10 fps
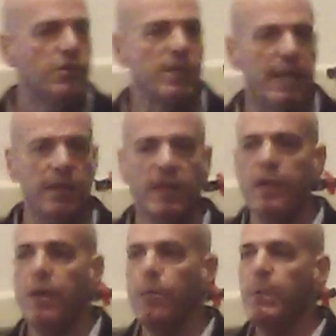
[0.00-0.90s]

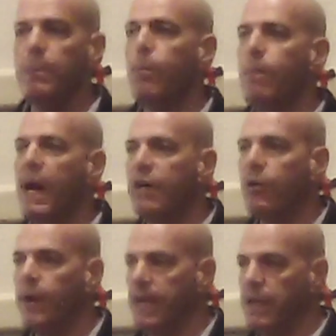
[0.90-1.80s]
Secondly, people
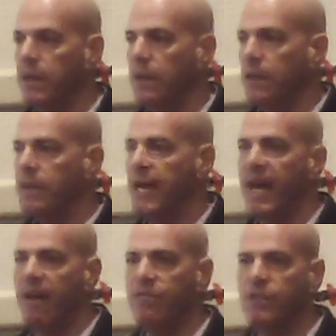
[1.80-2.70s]
migrate, they
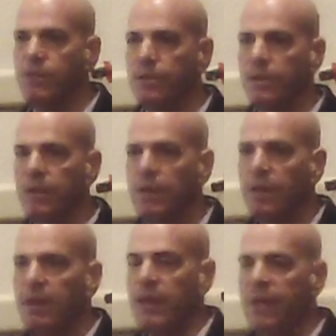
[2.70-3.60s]
have to.
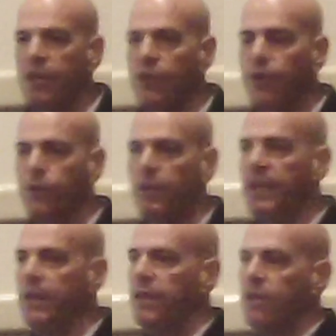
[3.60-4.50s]
And then
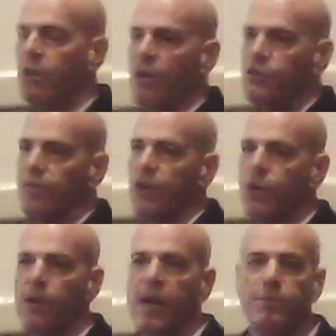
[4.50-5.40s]
thirdly, the loss of the
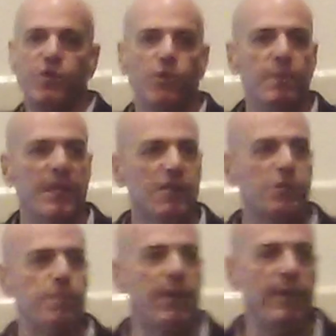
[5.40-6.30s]
crops should be
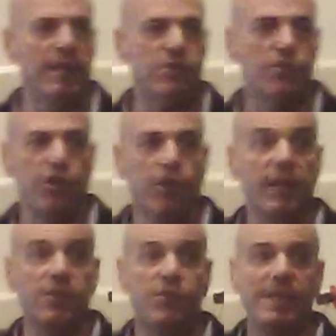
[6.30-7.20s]
experienced. So you're
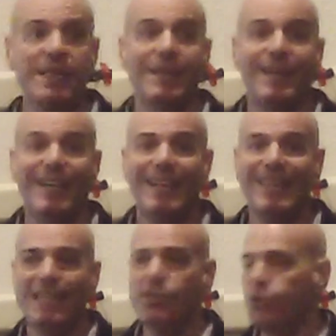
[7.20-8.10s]
going to see
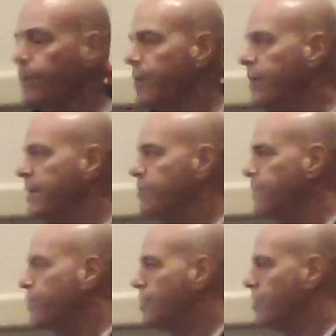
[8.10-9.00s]
these three things
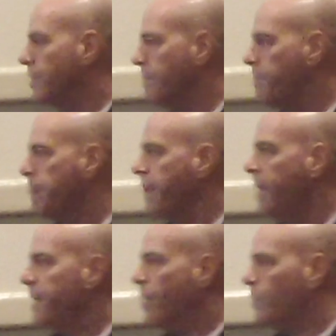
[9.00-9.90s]
for sure.
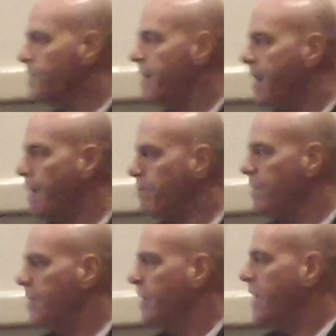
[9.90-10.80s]
Now what's going to
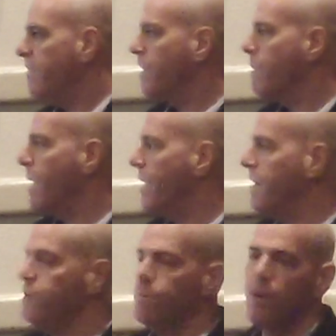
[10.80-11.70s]
happen if the
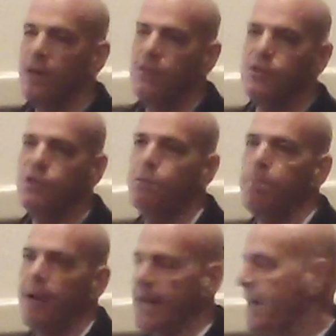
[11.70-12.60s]
commodities prices
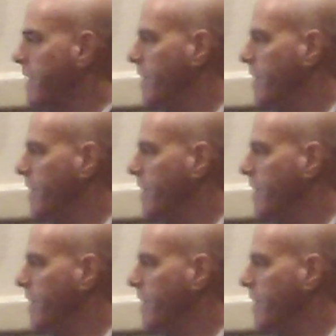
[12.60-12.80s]
spike?